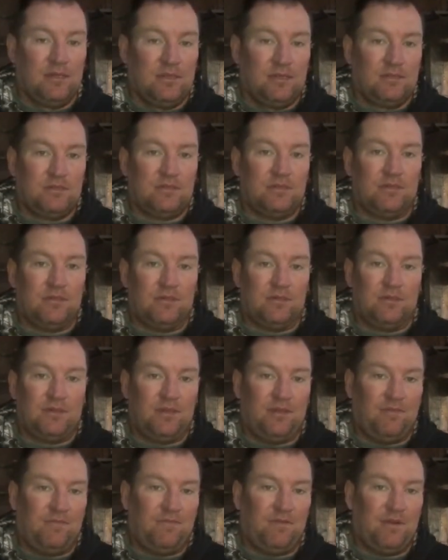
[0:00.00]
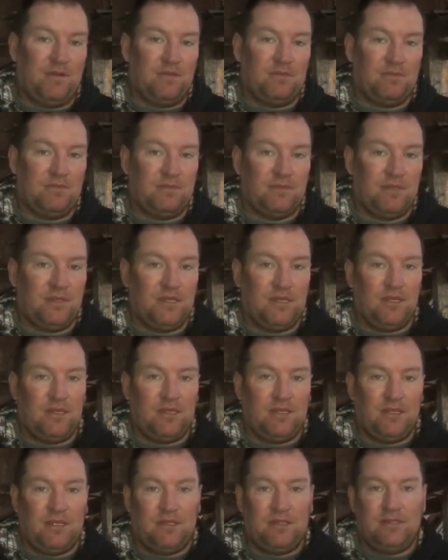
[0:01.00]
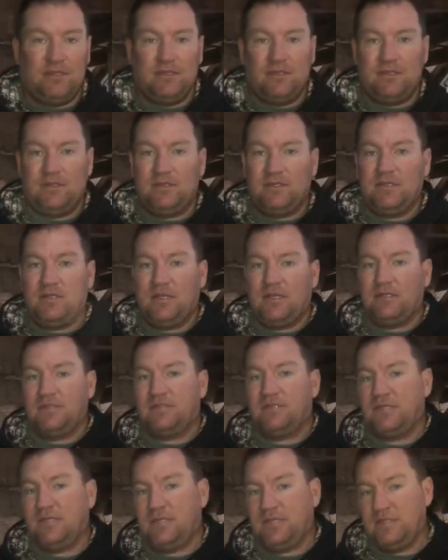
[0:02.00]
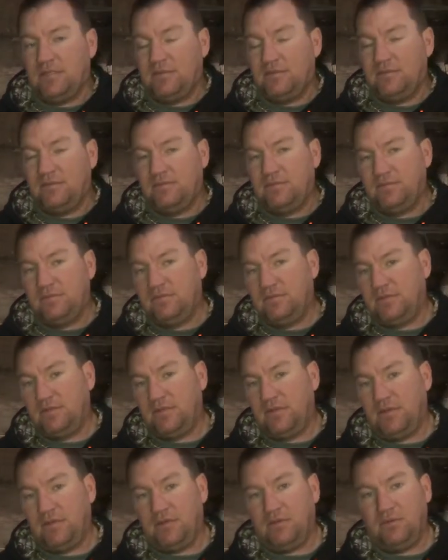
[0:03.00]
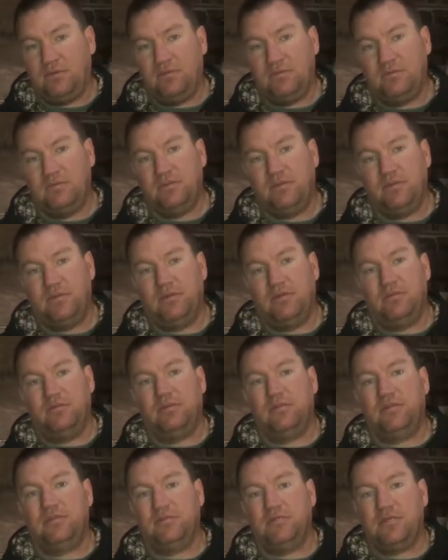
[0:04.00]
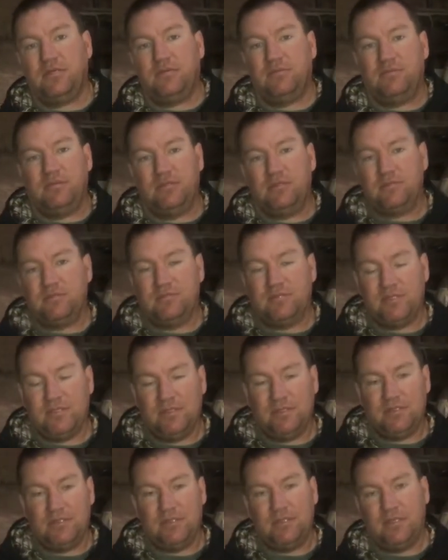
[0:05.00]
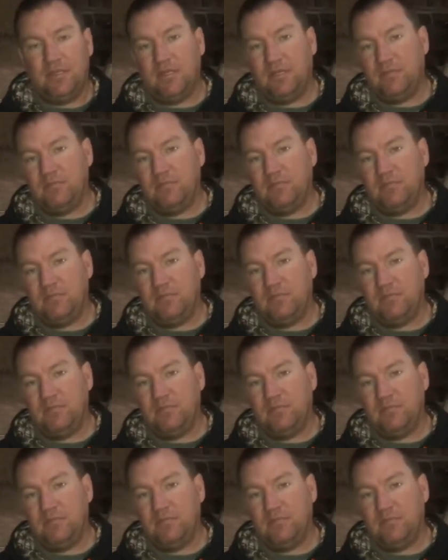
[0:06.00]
So if we don't get anything done outside, then I'll go into the shop and do some turning today.